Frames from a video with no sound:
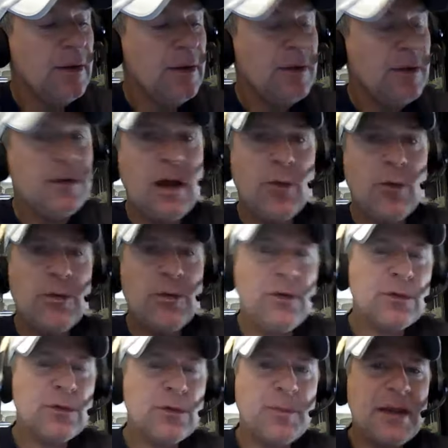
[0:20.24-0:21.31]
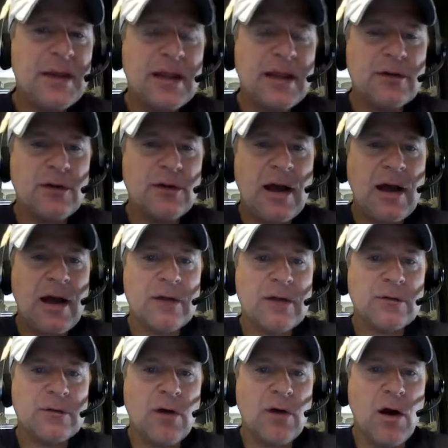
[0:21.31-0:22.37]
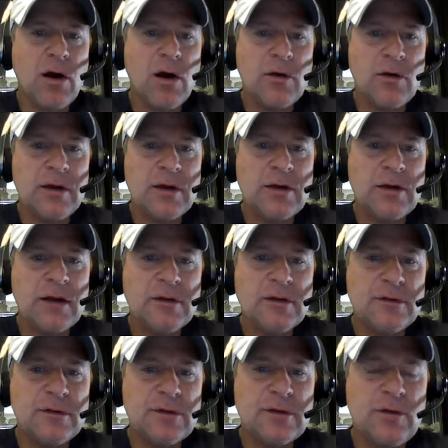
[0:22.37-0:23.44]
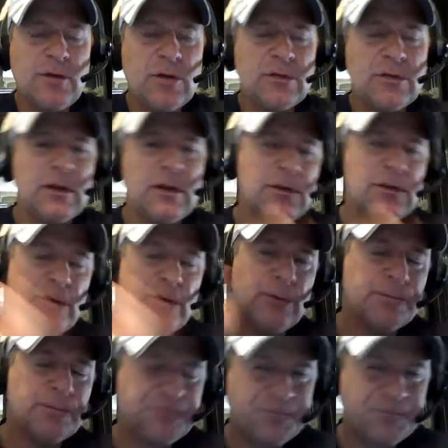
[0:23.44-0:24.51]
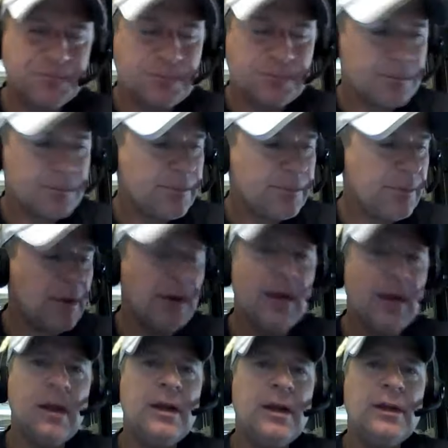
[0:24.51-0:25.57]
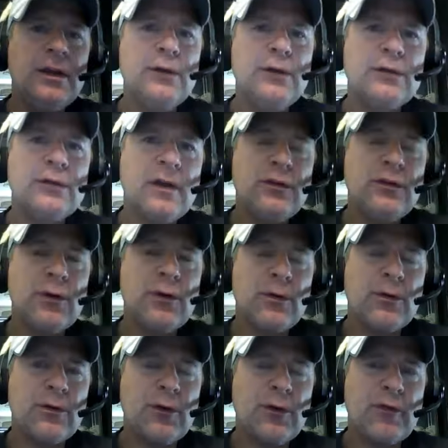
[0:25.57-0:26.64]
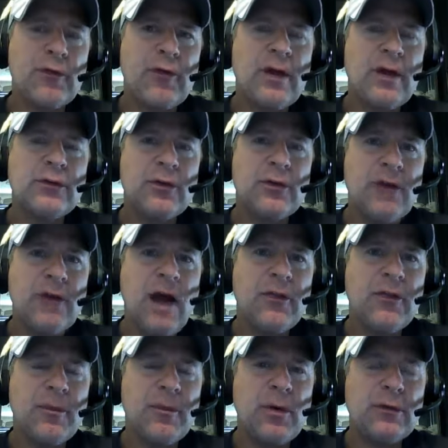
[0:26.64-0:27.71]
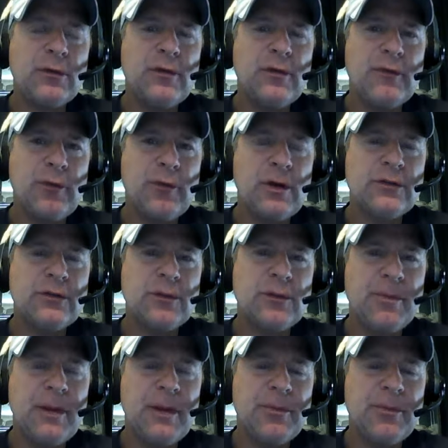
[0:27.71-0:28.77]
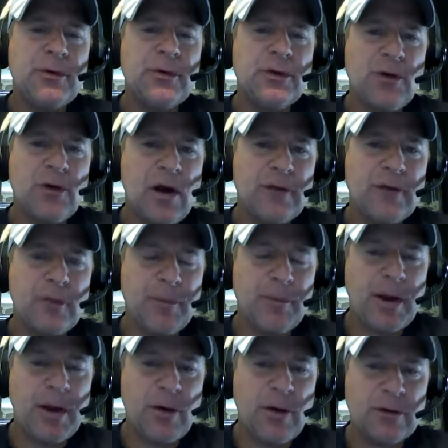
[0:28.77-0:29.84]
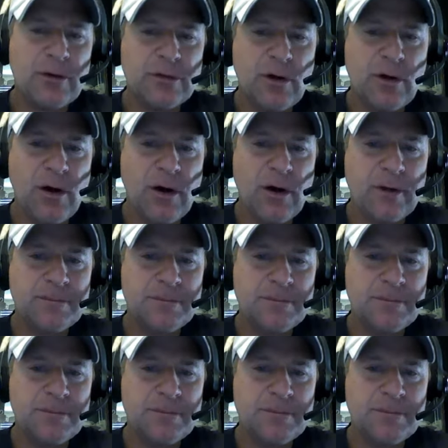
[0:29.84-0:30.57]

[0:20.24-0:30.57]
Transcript: Now, with your speaking task, R N nineteen seventy-six, you you said your, your friends are not the most influential people in your life. Your parents are.